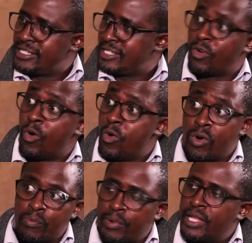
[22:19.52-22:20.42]
this whole
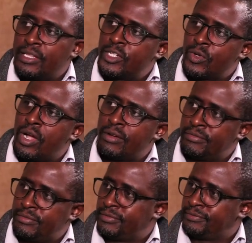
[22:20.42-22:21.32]
plan that you have.
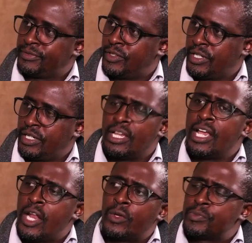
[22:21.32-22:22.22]
Okay?
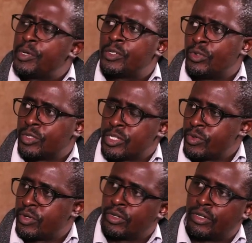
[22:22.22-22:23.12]
Now speak to those as we
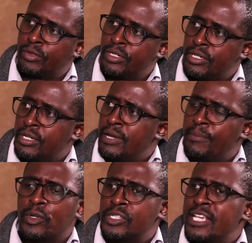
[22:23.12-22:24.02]
conclude.
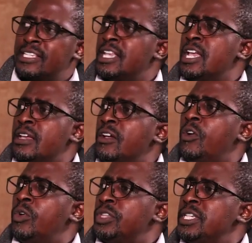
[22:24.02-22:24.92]
Because there's
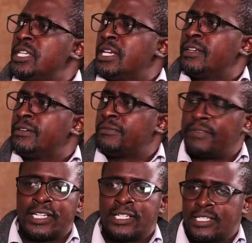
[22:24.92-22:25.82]
all these other
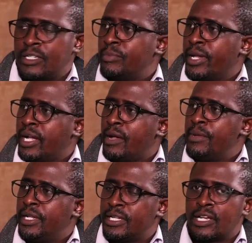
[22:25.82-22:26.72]
factors that may come
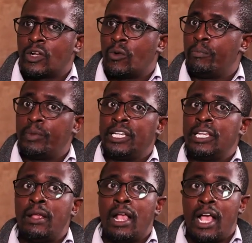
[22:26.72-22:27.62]
in that are
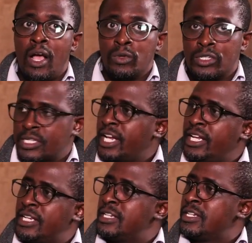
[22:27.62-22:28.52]
completely
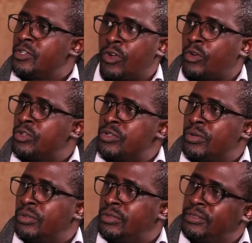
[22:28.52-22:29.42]
outside your
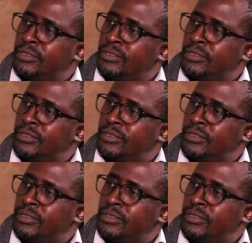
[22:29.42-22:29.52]
control.